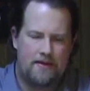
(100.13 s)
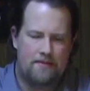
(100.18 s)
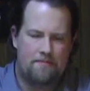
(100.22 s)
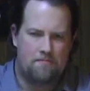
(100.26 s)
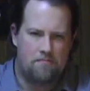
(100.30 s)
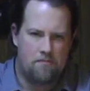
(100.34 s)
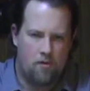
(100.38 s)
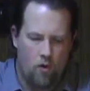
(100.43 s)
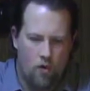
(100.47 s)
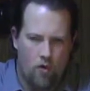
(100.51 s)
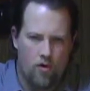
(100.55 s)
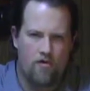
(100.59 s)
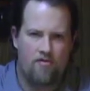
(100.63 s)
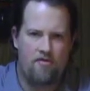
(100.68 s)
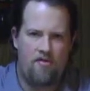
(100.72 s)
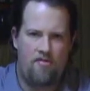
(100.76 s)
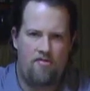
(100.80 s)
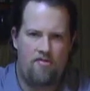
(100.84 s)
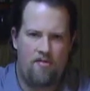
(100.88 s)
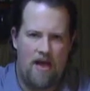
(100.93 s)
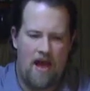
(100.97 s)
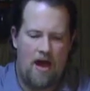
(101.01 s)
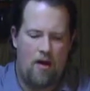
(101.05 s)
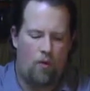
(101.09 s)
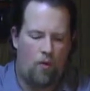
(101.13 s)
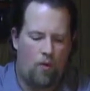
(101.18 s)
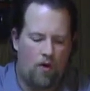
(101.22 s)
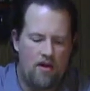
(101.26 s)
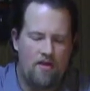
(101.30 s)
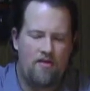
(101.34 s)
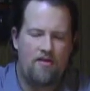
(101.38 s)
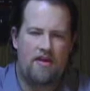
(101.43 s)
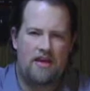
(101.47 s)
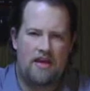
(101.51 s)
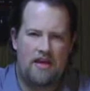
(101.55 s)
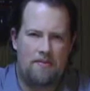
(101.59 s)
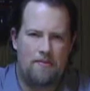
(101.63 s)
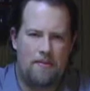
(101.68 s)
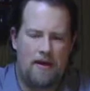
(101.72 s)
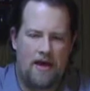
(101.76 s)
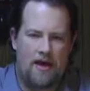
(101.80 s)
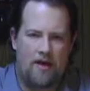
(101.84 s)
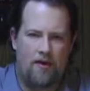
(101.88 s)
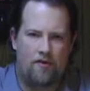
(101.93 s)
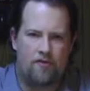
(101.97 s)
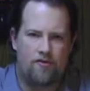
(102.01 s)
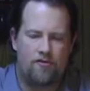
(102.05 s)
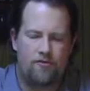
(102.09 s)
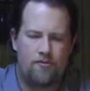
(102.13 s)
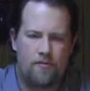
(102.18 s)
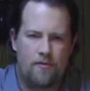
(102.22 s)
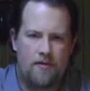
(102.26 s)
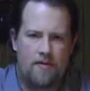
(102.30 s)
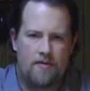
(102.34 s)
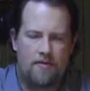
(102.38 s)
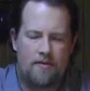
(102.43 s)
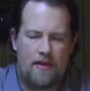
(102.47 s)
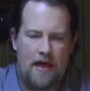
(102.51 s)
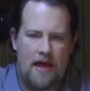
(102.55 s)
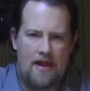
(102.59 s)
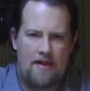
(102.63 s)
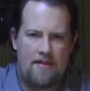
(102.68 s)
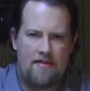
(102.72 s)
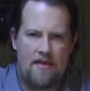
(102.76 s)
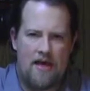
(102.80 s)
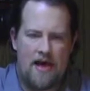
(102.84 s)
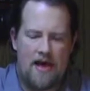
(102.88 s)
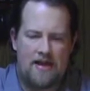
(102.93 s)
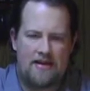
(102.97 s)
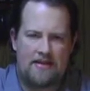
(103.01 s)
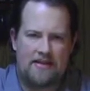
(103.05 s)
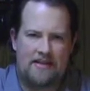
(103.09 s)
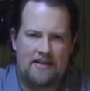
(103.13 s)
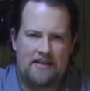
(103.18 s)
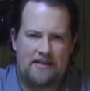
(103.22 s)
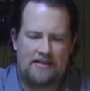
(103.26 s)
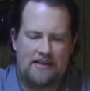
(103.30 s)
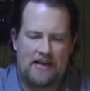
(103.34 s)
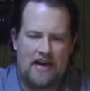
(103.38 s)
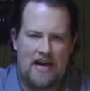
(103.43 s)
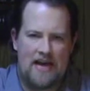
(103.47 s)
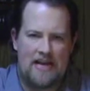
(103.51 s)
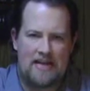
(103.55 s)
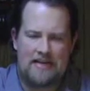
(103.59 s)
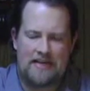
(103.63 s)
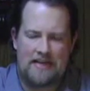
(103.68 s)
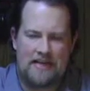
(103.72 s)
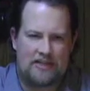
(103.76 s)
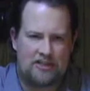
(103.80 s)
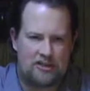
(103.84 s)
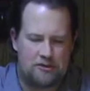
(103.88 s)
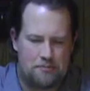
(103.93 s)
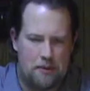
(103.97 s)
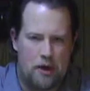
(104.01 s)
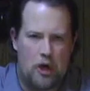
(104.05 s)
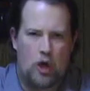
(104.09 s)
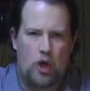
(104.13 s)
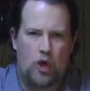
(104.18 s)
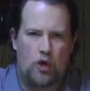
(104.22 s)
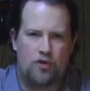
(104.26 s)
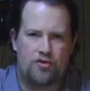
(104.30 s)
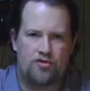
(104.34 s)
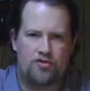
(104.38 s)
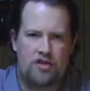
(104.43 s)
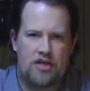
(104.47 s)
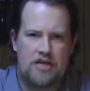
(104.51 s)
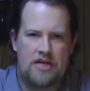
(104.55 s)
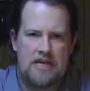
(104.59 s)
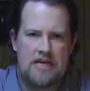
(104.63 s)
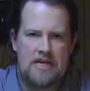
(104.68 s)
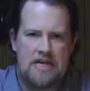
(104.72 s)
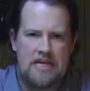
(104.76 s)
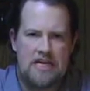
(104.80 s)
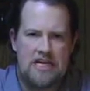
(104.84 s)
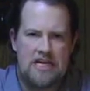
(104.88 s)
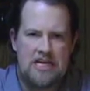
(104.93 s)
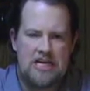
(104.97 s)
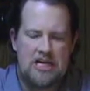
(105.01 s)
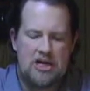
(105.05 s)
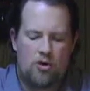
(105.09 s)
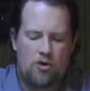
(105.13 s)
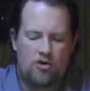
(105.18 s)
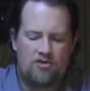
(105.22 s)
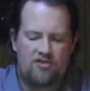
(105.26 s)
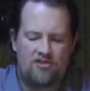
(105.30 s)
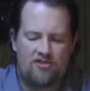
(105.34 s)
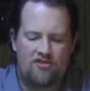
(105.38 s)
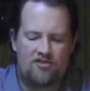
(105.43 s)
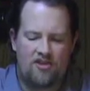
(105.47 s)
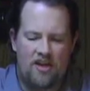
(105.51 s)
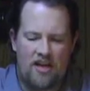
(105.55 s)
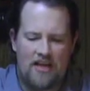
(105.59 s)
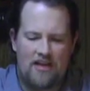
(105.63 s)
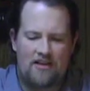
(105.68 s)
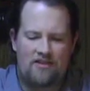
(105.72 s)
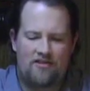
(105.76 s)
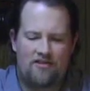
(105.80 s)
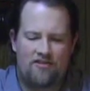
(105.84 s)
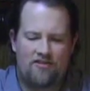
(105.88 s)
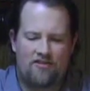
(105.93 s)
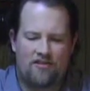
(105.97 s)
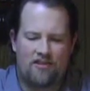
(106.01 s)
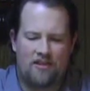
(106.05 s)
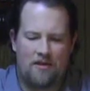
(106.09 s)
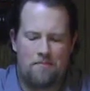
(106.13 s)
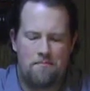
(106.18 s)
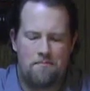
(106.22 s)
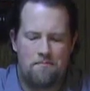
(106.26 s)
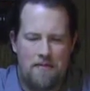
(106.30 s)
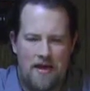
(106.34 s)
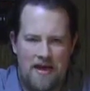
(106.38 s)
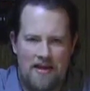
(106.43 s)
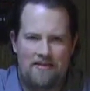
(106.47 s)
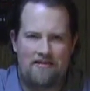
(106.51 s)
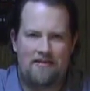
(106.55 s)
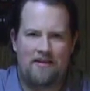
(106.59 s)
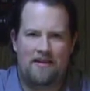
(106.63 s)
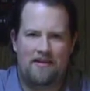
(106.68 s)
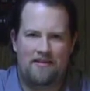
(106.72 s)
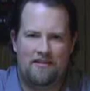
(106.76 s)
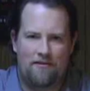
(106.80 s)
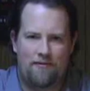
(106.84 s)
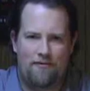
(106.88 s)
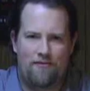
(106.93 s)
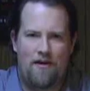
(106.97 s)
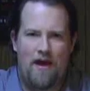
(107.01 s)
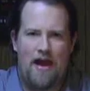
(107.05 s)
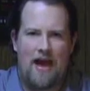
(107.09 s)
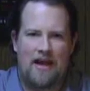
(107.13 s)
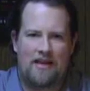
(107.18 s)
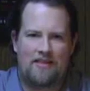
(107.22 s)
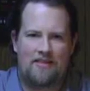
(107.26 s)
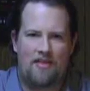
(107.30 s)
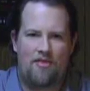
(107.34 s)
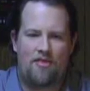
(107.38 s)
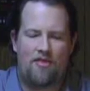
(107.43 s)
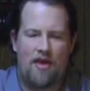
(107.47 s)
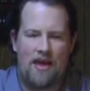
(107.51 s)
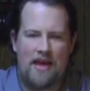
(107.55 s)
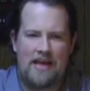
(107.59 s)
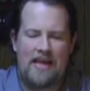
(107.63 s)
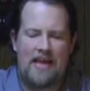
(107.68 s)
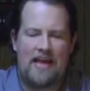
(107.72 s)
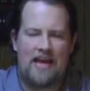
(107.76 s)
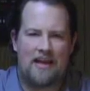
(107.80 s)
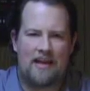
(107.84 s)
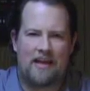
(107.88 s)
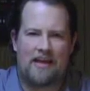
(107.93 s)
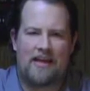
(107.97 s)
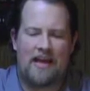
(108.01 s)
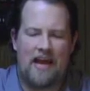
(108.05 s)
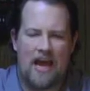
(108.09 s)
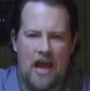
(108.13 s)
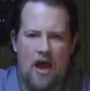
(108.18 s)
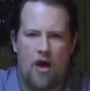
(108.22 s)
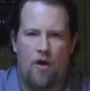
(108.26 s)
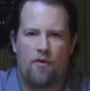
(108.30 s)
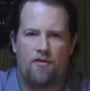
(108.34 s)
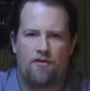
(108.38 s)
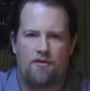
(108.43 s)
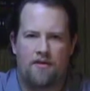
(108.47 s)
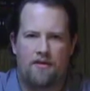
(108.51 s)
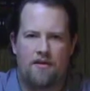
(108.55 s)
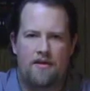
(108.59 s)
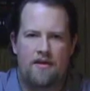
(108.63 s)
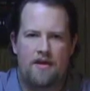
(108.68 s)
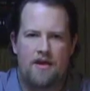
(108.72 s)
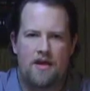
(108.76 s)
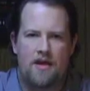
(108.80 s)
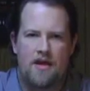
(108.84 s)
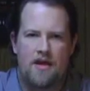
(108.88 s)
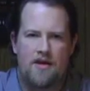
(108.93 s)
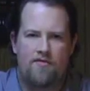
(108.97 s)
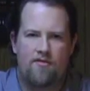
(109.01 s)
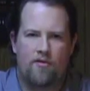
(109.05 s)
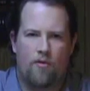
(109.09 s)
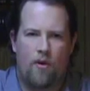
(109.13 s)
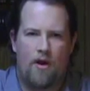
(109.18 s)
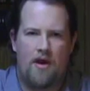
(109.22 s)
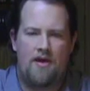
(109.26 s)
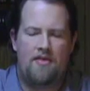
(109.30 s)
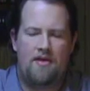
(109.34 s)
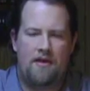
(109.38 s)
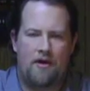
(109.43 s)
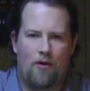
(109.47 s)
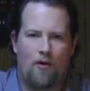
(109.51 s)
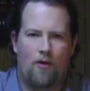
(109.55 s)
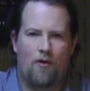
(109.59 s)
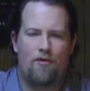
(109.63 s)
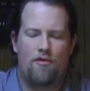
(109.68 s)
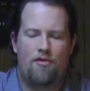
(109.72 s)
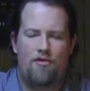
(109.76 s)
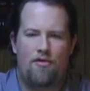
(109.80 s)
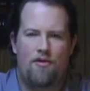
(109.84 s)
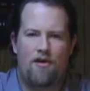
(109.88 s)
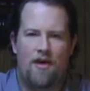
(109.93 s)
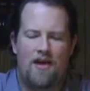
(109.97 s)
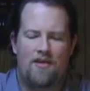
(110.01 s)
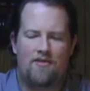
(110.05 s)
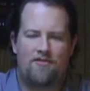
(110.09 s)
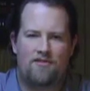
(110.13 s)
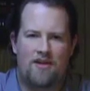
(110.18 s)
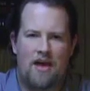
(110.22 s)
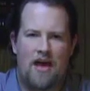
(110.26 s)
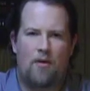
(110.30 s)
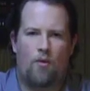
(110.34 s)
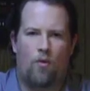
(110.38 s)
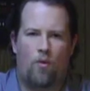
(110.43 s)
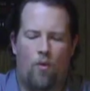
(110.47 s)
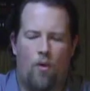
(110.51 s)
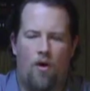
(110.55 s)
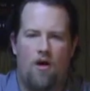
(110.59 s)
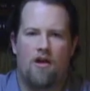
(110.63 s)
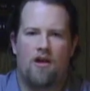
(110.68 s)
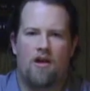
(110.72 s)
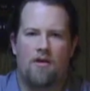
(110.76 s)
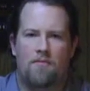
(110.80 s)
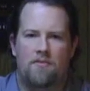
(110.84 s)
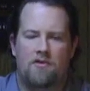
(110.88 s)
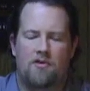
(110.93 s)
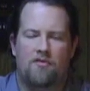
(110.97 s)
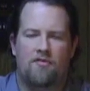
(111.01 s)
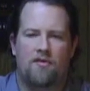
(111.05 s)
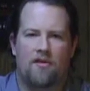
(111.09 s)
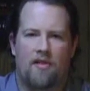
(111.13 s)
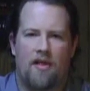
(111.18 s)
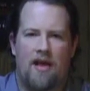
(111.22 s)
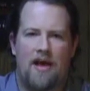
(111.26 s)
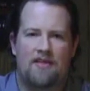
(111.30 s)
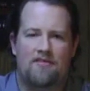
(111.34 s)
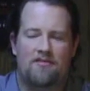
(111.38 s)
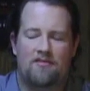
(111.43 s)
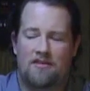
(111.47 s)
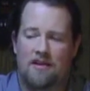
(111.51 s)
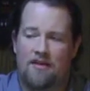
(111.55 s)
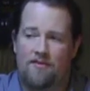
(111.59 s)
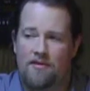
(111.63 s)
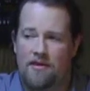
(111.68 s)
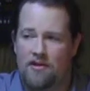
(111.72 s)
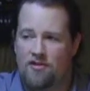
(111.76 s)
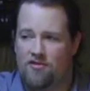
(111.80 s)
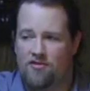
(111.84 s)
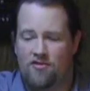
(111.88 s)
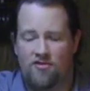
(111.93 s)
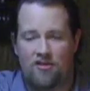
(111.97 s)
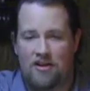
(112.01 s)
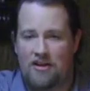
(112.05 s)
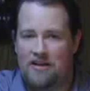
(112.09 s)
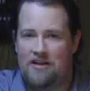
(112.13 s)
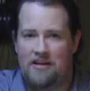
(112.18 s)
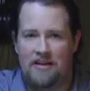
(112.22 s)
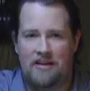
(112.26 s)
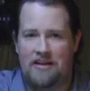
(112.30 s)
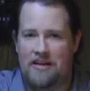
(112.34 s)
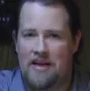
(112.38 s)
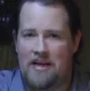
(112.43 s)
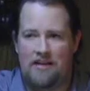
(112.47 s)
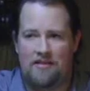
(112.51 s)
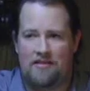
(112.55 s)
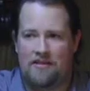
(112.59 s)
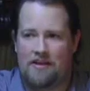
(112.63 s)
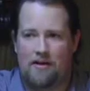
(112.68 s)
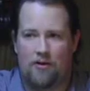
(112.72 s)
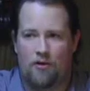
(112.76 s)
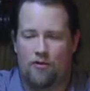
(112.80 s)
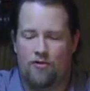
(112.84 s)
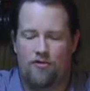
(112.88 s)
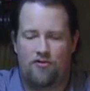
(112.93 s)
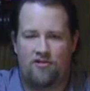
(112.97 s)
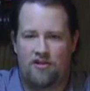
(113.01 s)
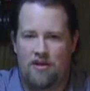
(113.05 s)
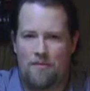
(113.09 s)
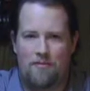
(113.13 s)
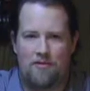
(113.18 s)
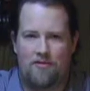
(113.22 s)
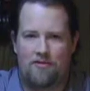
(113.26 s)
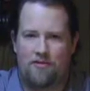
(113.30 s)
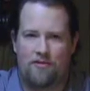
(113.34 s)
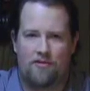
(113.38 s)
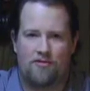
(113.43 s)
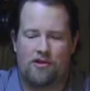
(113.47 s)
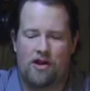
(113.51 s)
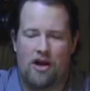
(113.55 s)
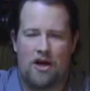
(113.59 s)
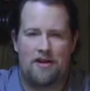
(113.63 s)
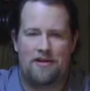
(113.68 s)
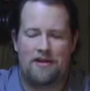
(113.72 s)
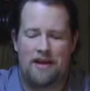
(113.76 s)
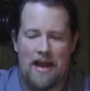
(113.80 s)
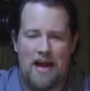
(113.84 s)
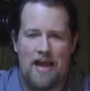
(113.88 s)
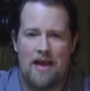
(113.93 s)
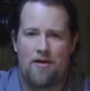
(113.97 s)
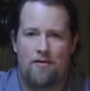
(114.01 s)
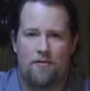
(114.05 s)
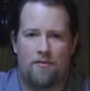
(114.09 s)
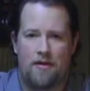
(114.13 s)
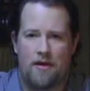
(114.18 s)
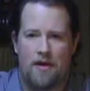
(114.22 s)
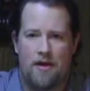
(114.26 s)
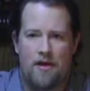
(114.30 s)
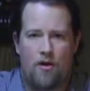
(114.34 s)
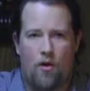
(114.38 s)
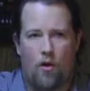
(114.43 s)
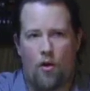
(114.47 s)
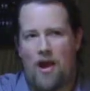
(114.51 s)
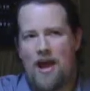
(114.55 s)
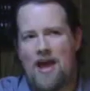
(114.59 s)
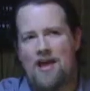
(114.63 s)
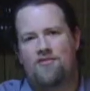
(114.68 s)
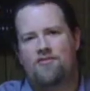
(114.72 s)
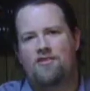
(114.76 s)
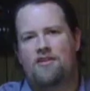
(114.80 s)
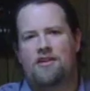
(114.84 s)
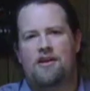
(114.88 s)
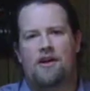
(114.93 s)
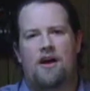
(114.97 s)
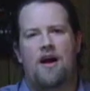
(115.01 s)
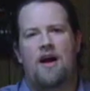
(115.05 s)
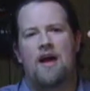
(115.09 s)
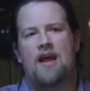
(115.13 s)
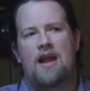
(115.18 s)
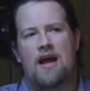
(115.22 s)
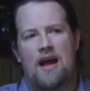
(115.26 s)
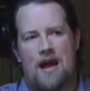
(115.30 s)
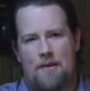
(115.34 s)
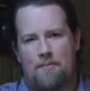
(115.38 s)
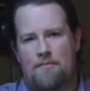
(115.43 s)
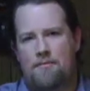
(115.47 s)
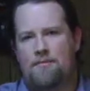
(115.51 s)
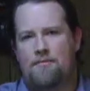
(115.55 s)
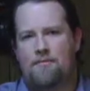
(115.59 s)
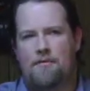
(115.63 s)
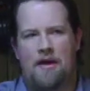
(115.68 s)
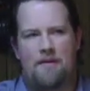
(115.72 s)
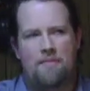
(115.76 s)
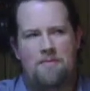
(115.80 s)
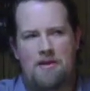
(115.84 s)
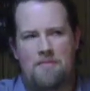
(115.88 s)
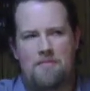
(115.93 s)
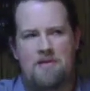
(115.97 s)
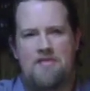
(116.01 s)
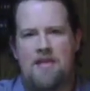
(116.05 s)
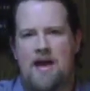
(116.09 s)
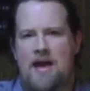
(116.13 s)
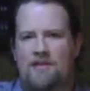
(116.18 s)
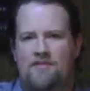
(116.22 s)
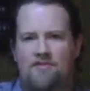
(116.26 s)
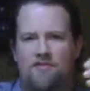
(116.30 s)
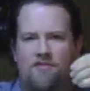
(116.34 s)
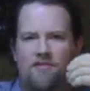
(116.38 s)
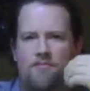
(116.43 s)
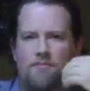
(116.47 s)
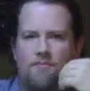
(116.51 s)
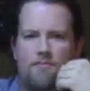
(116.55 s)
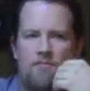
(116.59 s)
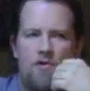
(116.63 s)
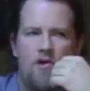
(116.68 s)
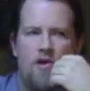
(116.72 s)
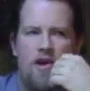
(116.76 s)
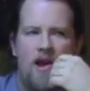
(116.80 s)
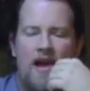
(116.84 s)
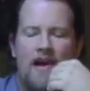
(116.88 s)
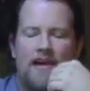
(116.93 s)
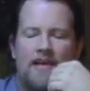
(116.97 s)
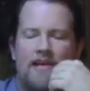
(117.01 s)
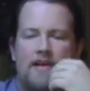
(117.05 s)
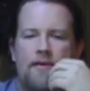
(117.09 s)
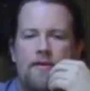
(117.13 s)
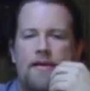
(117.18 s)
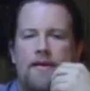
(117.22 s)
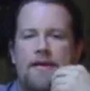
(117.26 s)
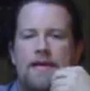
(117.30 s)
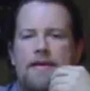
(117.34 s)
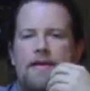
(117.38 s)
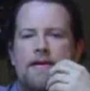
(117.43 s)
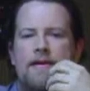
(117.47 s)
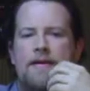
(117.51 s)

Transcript: more than that. One of the emails that got exposed was a scientist lamenting the fact that they can't account for why the Earth has not warmed over the last 11 years. Since 1988, the Earth's temperature has gone down, or hasn't gone up. Maybe that's more accurate.